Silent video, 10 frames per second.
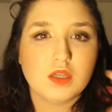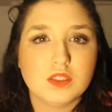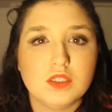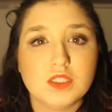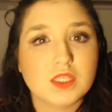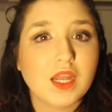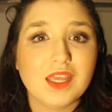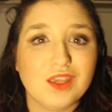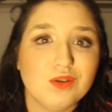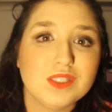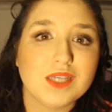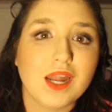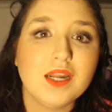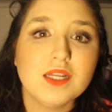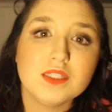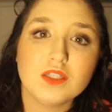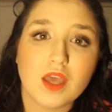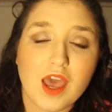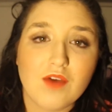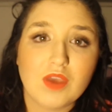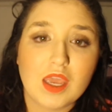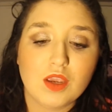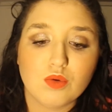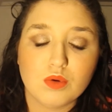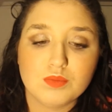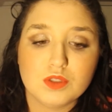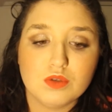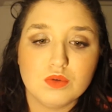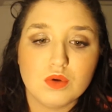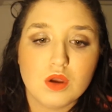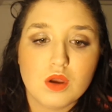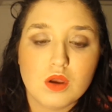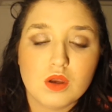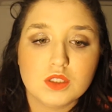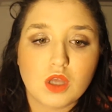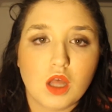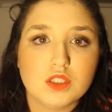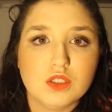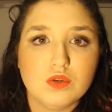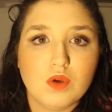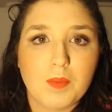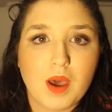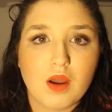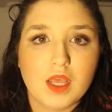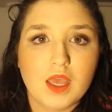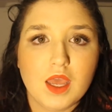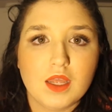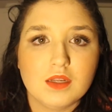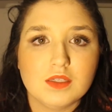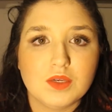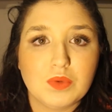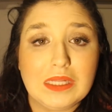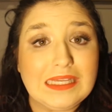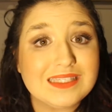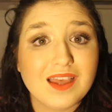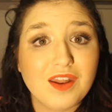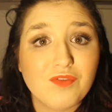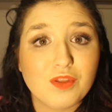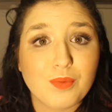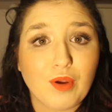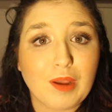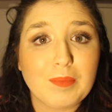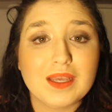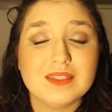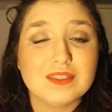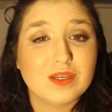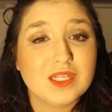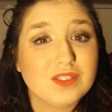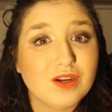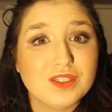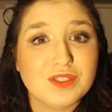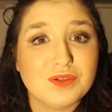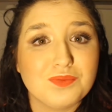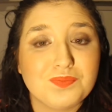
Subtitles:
just kind of get you excited and to have a group to talk to about it and get really excited for the program because it's going to start soon.